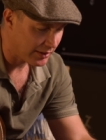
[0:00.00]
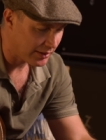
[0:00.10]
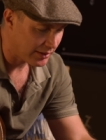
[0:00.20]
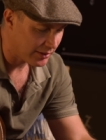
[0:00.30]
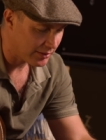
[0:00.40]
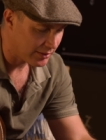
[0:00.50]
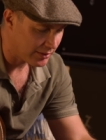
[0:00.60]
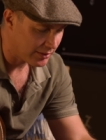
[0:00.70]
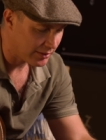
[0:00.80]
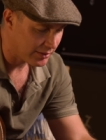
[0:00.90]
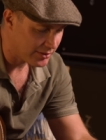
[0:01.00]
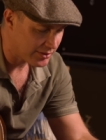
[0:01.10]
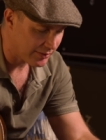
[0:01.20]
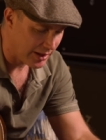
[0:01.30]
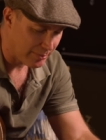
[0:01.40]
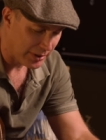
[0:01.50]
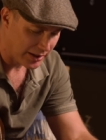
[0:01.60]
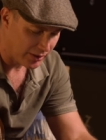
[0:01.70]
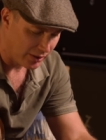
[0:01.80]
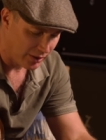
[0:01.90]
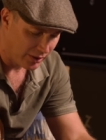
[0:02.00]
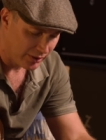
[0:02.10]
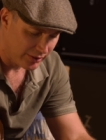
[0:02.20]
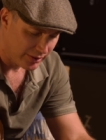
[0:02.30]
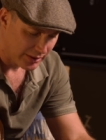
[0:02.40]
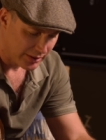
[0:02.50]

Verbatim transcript: uh, Instagram back on.